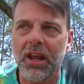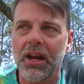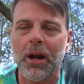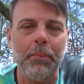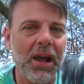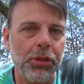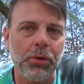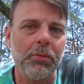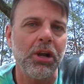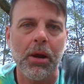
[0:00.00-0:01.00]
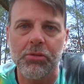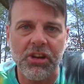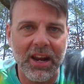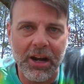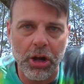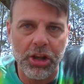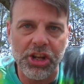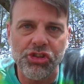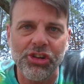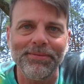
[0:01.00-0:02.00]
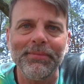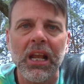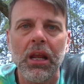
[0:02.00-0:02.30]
can in our bathroom, a garbage can in our kitchen.